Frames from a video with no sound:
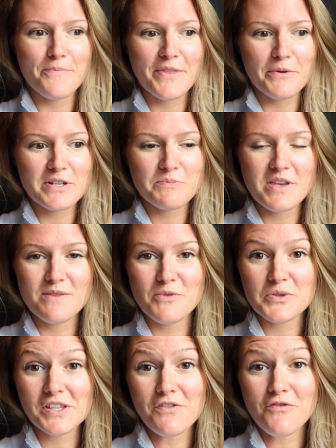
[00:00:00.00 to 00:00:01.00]
they were speaking
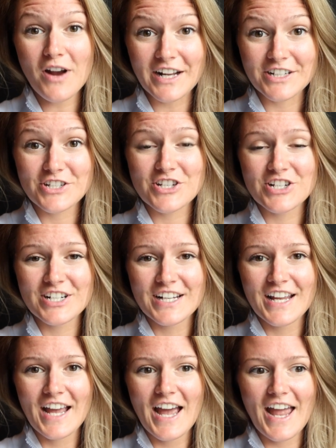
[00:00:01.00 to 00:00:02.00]
mostly French
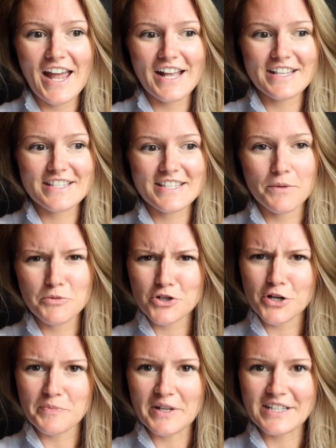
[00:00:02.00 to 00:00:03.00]
and some
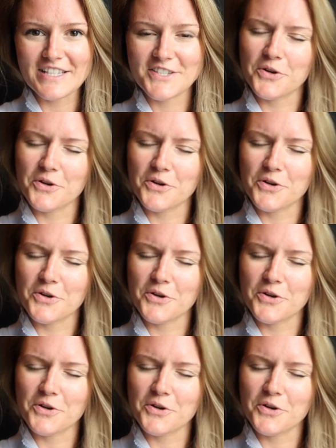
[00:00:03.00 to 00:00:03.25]
German,